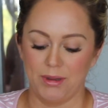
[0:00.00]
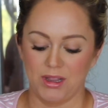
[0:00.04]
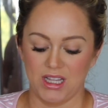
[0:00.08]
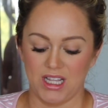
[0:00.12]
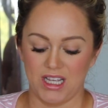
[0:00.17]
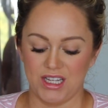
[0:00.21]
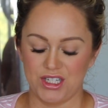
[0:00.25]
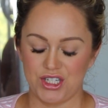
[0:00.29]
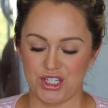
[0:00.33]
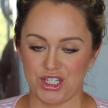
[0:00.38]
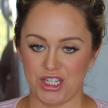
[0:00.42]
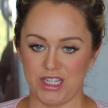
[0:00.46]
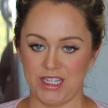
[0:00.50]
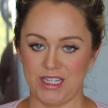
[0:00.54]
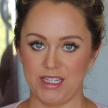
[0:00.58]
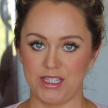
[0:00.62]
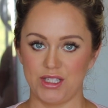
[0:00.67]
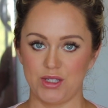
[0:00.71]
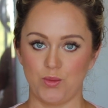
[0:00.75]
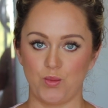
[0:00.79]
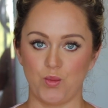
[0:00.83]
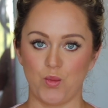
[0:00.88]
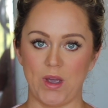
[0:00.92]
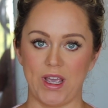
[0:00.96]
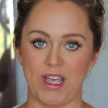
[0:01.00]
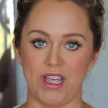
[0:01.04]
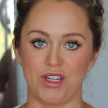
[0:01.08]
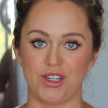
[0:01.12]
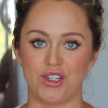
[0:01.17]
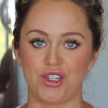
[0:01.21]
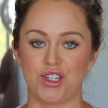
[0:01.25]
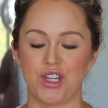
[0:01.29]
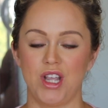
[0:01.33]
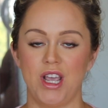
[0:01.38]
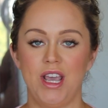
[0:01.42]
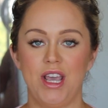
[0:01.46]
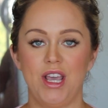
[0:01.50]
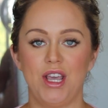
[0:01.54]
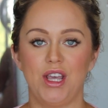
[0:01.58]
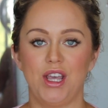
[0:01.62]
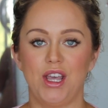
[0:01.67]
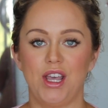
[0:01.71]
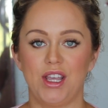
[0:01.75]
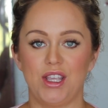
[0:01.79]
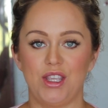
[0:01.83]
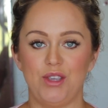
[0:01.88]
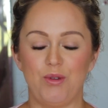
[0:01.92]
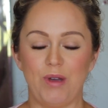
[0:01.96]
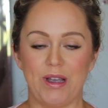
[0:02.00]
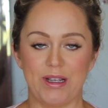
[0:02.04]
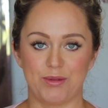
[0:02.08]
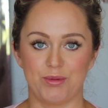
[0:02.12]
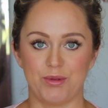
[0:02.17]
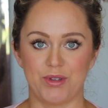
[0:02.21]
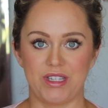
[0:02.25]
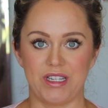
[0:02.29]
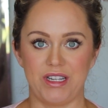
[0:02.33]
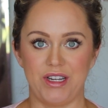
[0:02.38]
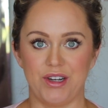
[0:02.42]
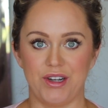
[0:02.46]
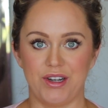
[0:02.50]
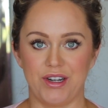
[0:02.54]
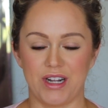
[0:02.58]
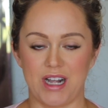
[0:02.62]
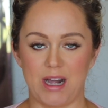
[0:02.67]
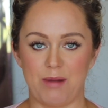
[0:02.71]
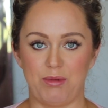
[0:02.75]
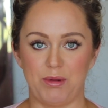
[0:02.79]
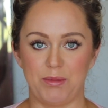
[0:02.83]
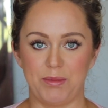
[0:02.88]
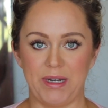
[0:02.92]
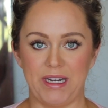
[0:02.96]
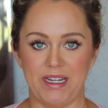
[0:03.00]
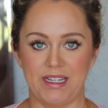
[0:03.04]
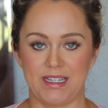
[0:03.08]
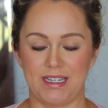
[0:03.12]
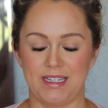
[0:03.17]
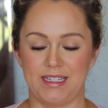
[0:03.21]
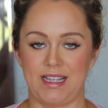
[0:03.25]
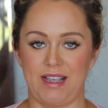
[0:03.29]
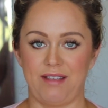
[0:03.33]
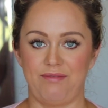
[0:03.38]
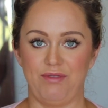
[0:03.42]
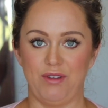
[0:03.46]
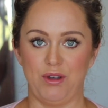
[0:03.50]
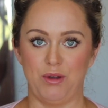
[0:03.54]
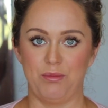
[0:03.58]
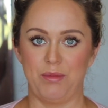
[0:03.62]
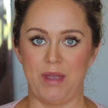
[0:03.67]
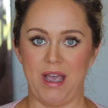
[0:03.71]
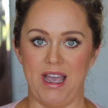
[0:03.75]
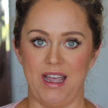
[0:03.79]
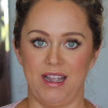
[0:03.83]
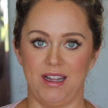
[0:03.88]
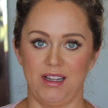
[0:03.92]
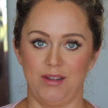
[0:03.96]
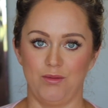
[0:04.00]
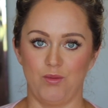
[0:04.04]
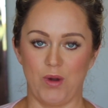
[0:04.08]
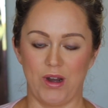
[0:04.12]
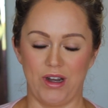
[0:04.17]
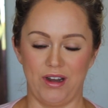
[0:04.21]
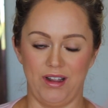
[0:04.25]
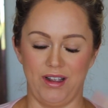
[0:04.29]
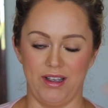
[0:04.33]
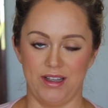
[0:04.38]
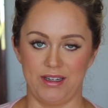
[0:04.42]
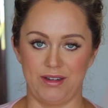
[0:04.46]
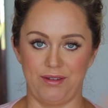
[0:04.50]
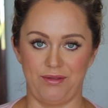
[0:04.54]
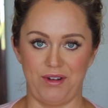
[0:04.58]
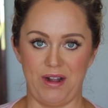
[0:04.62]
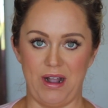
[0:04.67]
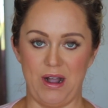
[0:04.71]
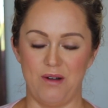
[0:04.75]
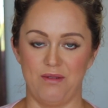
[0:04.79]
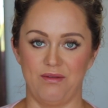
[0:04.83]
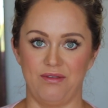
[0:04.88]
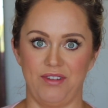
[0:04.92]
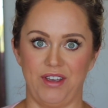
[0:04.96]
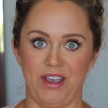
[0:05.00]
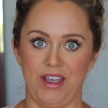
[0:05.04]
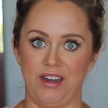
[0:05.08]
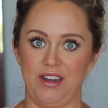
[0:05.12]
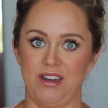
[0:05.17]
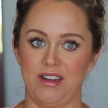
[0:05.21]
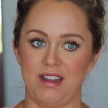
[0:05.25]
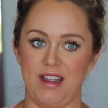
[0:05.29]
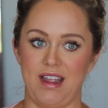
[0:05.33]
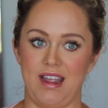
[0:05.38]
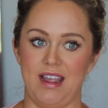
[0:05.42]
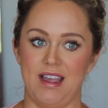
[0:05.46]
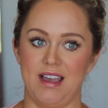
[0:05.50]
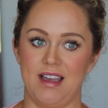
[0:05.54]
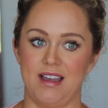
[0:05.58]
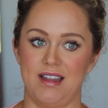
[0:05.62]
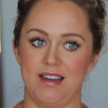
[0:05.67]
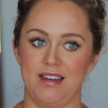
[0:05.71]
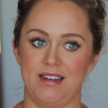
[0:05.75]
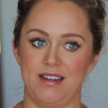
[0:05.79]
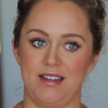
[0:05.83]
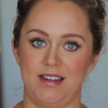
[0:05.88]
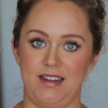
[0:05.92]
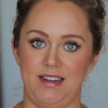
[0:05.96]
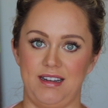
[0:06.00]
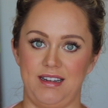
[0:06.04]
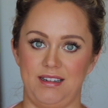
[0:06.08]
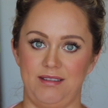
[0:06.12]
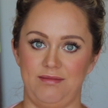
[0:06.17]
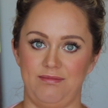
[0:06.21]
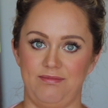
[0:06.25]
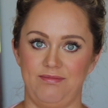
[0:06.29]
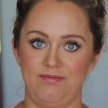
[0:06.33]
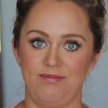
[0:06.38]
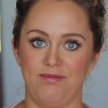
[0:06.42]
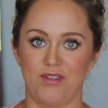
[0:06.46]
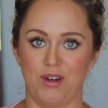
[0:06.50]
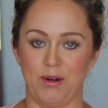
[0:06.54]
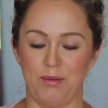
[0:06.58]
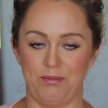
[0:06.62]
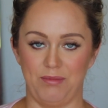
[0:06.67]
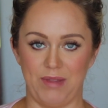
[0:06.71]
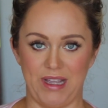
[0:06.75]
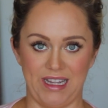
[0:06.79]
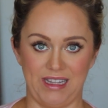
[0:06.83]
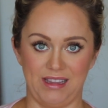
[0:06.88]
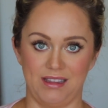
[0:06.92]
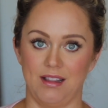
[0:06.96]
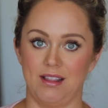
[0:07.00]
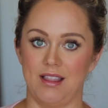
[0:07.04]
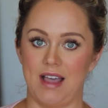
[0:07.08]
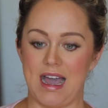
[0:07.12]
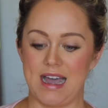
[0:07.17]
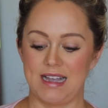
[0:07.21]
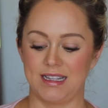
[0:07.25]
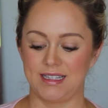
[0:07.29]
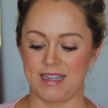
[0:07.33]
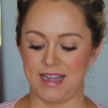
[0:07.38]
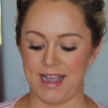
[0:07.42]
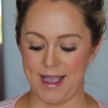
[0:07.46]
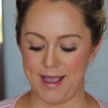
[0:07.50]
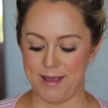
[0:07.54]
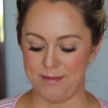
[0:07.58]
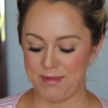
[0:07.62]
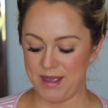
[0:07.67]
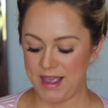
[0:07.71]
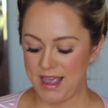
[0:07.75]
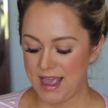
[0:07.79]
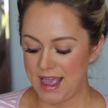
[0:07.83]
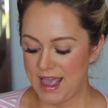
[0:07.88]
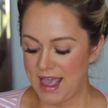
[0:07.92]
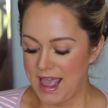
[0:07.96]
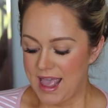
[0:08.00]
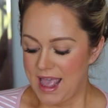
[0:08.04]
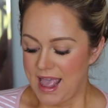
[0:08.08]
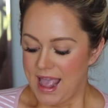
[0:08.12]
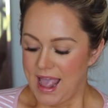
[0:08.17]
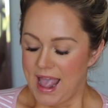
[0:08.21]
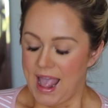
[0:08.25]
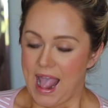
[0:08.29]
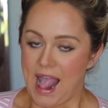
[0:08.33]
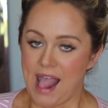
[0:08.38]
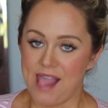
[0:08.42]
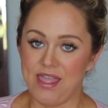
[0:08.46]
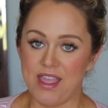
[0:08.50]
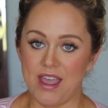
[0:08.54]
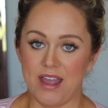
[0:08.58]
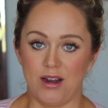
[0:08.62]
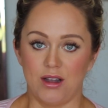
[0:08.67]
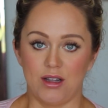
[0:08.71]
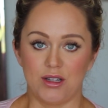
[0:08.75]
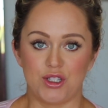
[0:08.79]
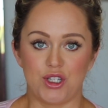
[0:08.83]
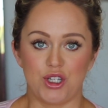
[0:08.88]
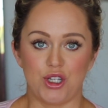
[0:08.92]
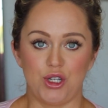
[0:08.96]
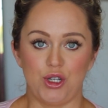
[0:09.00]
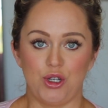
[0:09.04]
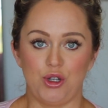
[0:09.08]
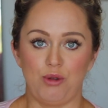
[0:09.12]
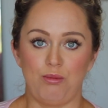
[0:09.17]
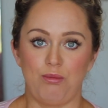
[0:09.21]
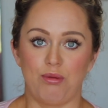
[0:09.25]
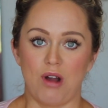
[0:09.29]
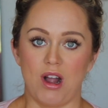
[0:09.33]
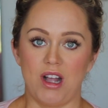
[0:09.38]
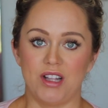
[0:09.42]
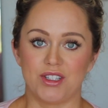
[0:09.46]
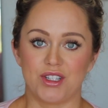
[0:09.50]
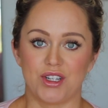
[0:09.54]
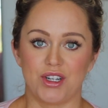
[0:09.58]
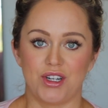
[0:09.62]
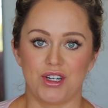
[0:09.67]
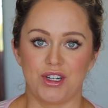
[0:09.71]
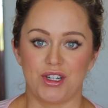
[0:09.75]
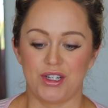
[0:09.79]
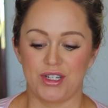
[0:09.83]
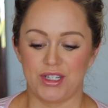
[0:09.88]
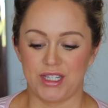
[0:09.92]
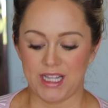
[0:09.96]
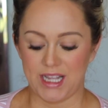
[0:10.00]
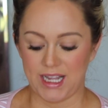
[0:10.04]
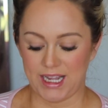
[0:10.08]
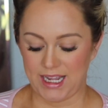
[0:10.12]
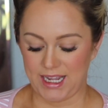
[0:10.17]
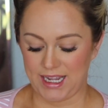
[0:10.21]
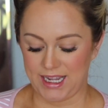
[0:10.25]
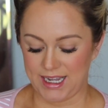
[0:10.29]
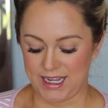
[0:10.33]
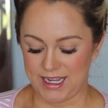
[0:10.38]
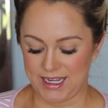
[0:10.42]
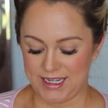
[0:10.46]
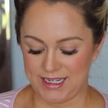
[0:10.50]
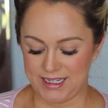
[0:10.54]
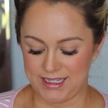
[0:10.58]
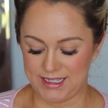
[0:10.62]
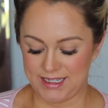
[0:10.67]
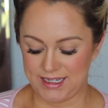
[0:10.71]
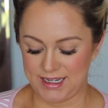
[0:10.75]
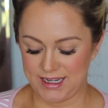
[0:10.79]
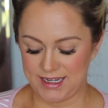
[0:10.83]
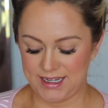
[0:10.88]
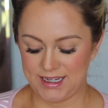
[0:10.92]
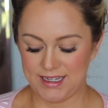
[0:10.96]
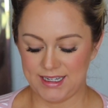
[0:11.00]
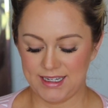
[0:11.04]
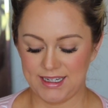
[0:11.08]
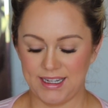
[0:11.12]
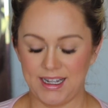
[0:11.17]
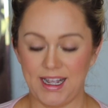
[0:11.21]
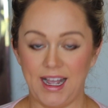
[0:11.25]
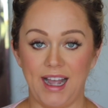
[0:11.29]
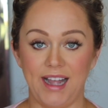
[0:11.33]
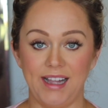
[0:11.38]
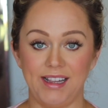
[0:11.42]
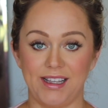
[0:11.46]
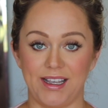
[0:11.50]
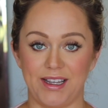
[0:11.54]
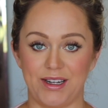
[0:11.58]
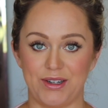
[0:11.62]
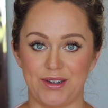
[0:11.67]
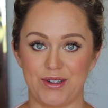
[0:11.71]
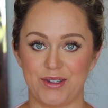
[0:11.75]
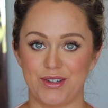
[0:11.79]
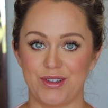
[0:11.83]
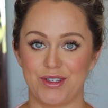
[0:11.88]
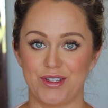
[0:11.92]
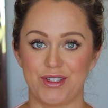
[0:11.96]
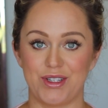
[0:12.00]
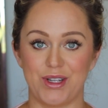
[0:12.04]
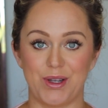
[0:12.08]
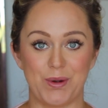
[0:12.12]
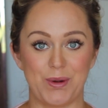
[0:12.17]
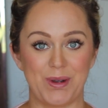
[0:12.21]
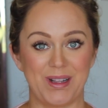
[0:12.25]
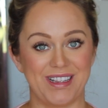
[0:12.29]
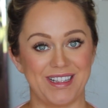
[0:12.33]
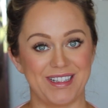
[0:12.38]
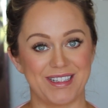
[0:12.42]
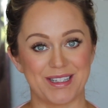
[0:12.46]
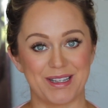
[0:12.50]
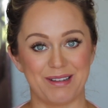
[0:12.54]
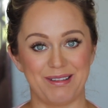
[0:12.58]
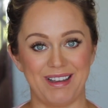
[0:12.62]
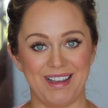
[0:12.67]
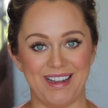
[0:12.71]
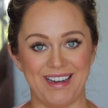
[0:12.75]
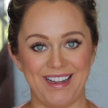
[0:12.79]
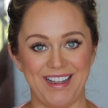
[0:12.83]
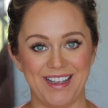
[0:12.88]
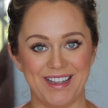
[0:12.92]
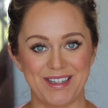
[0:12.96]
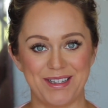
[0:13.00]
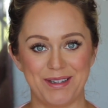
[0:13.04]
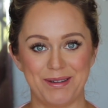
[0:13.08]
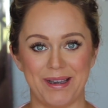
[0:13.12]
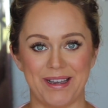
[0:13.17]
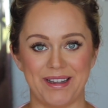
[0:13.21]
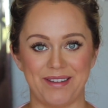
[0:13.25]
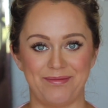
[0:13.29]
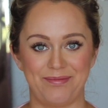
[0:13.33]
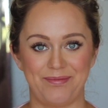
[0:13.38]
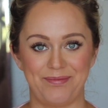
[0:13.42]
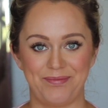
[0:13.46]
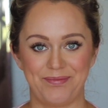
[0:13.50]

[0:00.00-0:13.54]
blushes, which you guys will see here in a couple minutes because I filmed that wearing a different outfit and from like the last time. And then I'll do bronzers and highlighters. So let's go ahead and get to it.